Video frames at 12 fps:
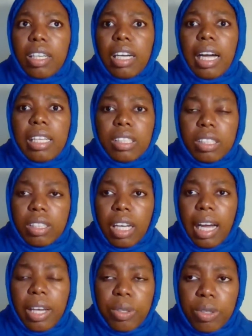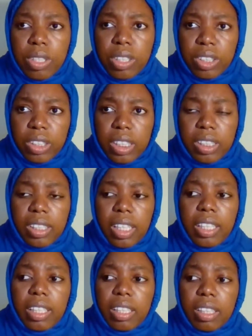and are you
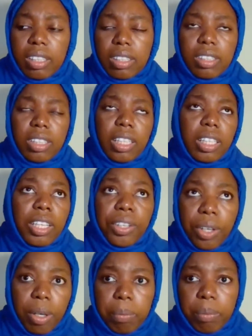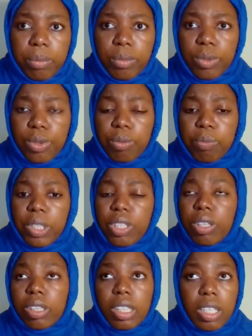interested in taking up to be
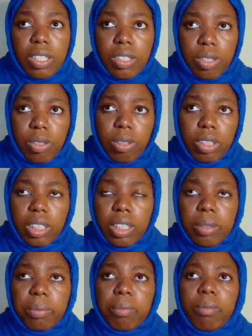your case study?